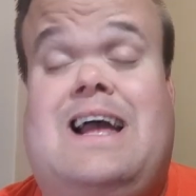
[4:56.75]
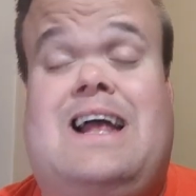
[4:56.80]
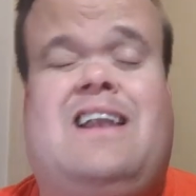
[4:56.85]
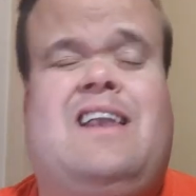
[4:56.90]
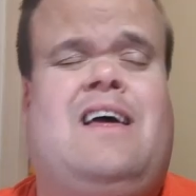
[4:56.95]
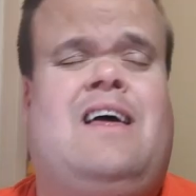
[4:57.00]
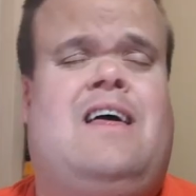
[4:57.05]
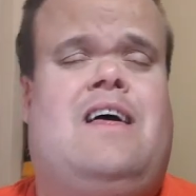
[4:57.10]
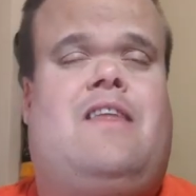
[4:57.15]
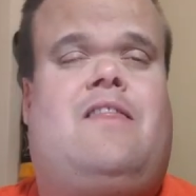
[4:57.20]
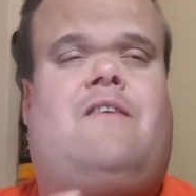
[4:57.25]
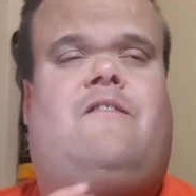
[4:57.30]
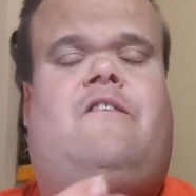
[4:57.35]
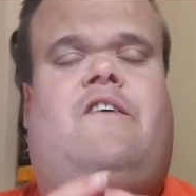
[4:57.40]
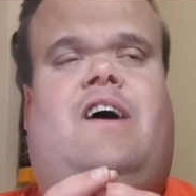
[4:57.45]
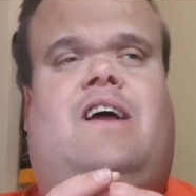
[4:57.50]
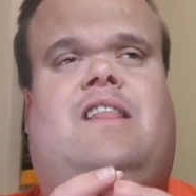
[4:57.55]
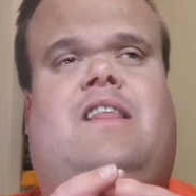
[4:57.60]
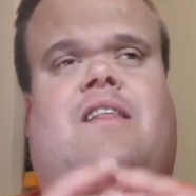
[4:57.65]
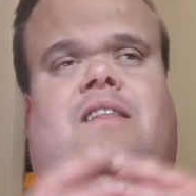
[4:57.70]
And the
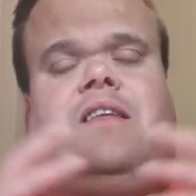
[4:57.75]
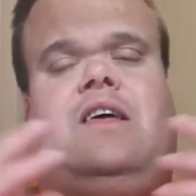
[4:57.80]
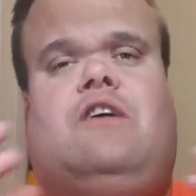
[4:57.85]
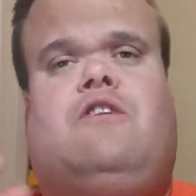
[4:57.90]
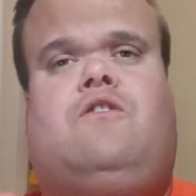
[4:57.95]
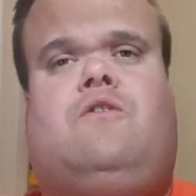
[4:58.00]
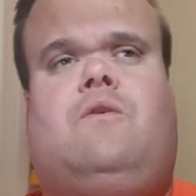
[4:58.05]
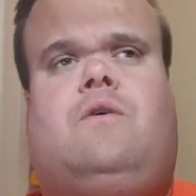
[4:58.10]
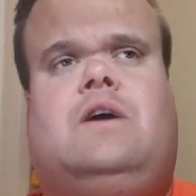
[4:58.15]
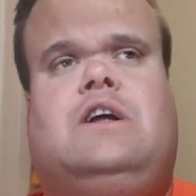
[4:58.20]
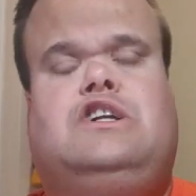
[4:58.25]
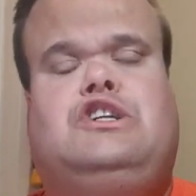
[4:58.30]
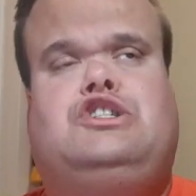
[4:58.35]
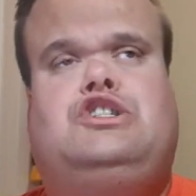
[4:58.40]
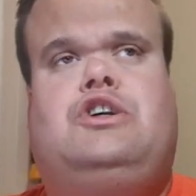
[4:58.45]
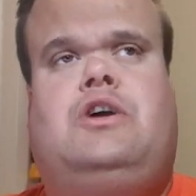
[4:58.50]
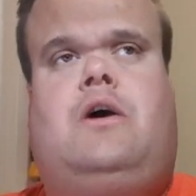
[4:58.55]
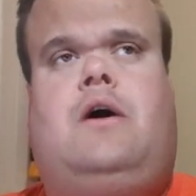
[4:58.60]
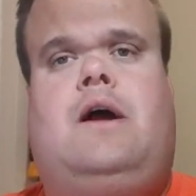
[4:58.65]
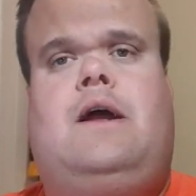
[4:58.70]
fact that these two can
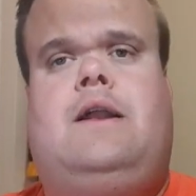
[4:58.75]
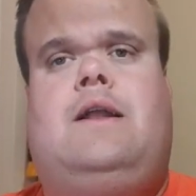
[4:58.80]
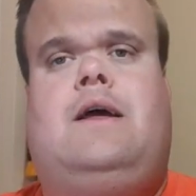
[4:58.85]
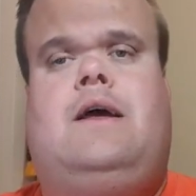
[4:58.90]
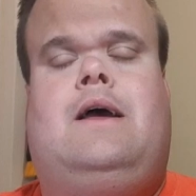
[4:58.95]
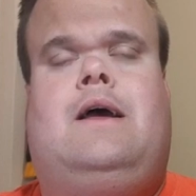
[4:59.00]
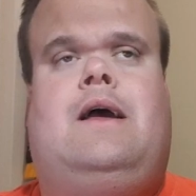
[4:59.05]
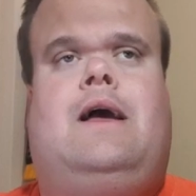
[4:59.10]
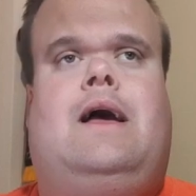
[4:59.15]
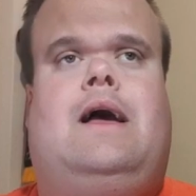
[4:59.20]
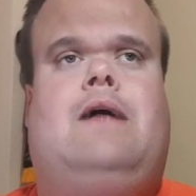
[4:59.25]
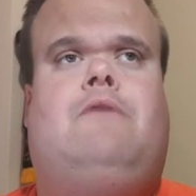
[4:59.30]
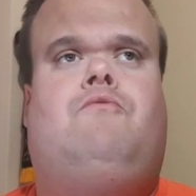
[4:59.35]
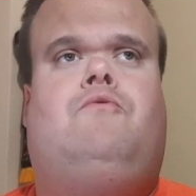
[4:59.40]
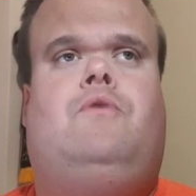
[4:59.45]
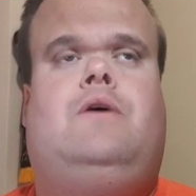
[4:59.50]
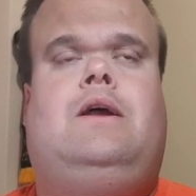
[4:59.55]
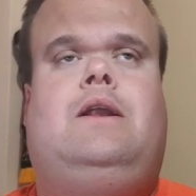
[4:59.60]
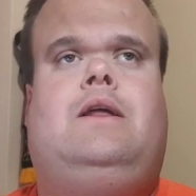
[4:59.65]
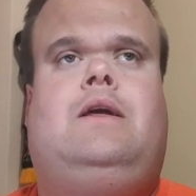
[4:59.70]
shine
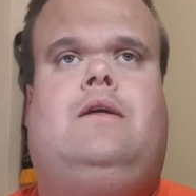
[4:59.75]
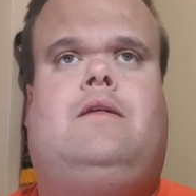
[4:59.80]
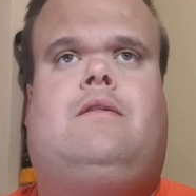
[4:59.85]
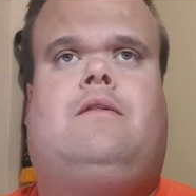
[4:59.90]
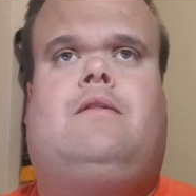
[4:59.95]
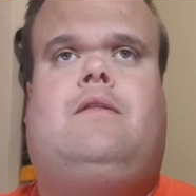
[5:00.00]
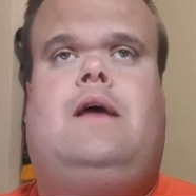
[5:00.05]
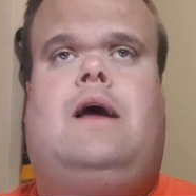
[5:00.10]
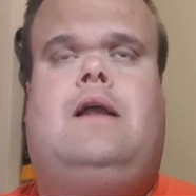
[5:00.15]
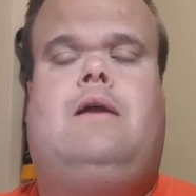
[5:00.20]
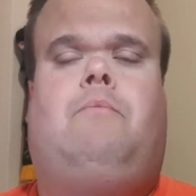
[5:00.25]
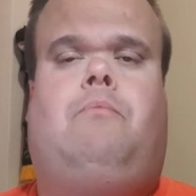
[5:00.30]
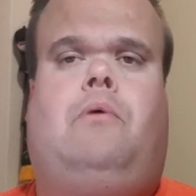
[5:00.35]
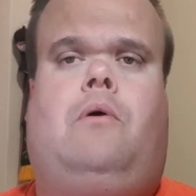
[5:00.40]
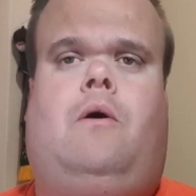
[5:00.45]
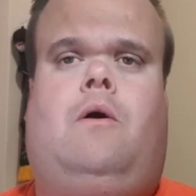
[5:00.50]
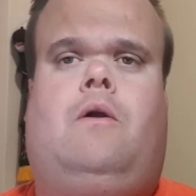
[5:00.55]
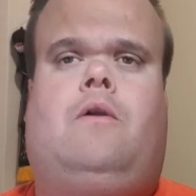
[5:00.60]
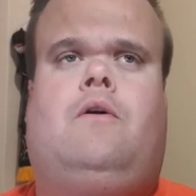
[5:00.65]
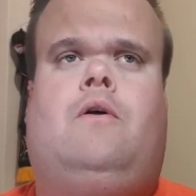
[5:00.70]
and really stand
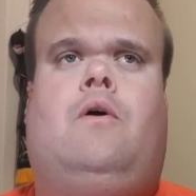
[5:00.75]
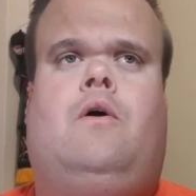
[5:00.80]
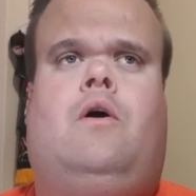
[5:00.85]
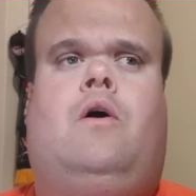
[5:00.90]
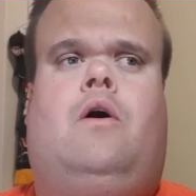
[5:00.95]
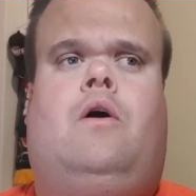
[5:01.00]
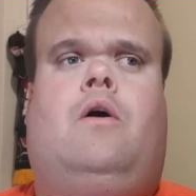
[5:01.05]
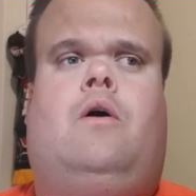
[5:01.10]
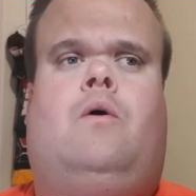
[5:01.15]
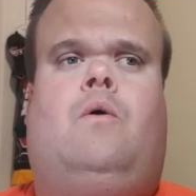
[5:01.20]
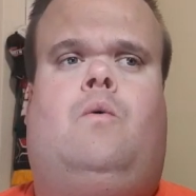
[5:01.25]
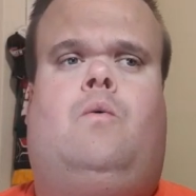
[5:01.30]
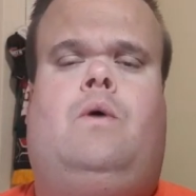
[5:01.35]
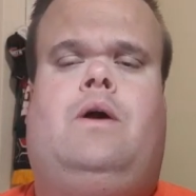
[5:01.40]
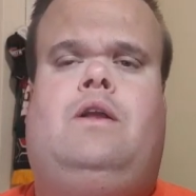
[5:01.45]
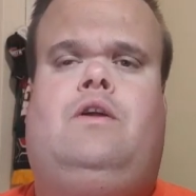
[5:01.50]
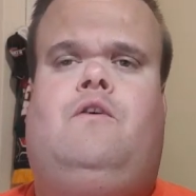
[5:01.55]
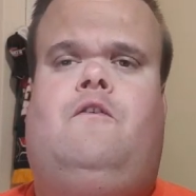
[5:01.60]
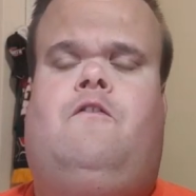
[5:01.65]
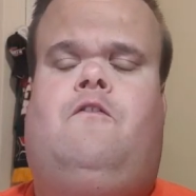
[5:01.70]
apart
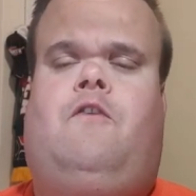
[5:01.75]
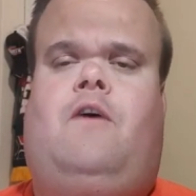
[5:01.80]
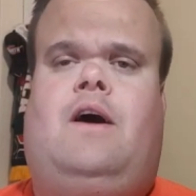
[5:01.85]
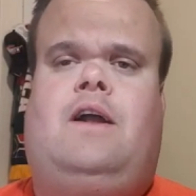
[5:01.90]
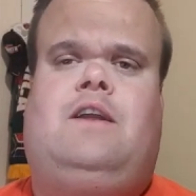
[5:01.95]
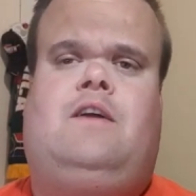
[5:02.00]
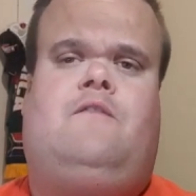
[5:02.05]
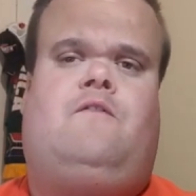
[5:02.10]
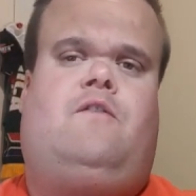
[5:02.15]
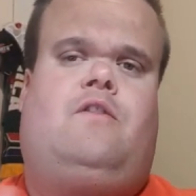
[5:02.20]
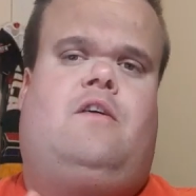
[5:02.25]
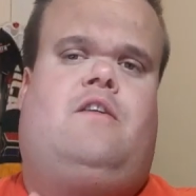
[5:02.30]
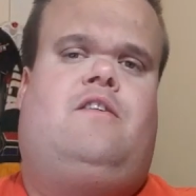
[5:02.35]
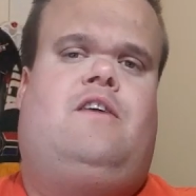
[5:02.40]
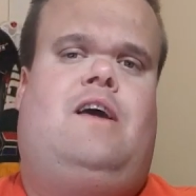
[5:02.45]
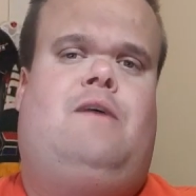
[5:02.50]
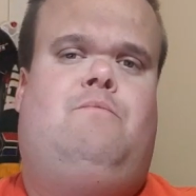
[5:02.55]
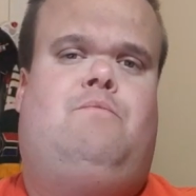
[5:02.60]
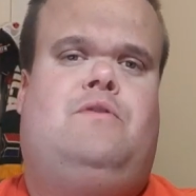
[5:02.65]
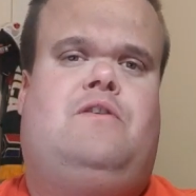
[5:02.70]
when you're fighting for the
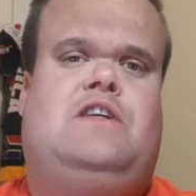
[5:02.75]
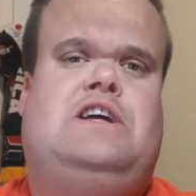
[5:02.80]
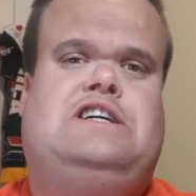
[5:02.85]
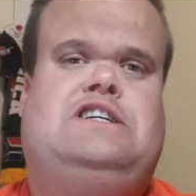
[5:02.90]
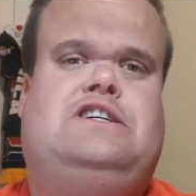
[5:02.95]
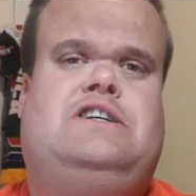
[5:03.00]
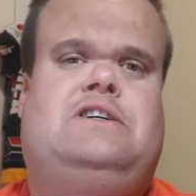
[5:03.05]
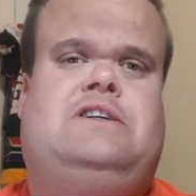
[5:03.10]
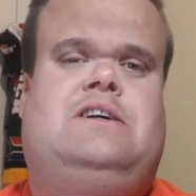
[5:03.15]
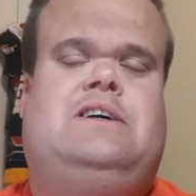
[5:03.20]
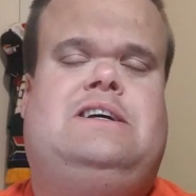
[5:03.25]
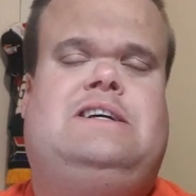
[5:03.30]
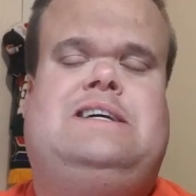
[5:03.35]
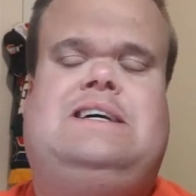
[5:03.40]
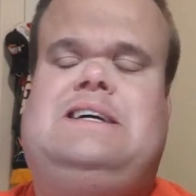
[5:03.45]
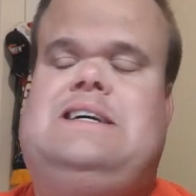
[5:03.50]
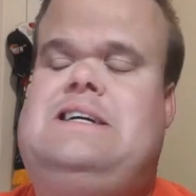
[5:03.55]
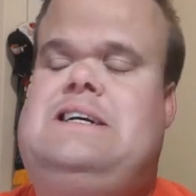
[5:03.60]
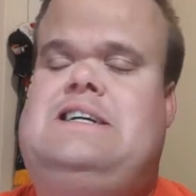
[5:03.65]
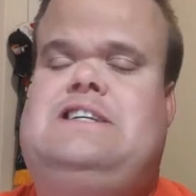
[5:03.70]
same position,
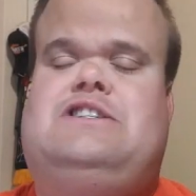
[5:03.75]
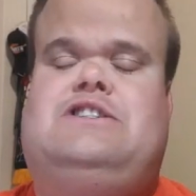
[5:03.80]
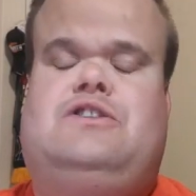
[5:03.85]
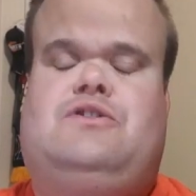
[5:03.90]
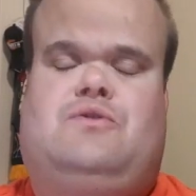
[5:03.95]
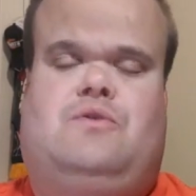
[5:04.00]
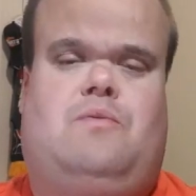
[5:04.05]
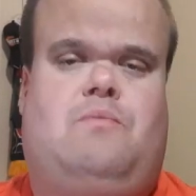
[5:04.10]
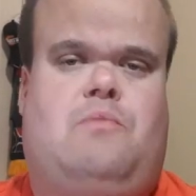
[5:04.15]
it's just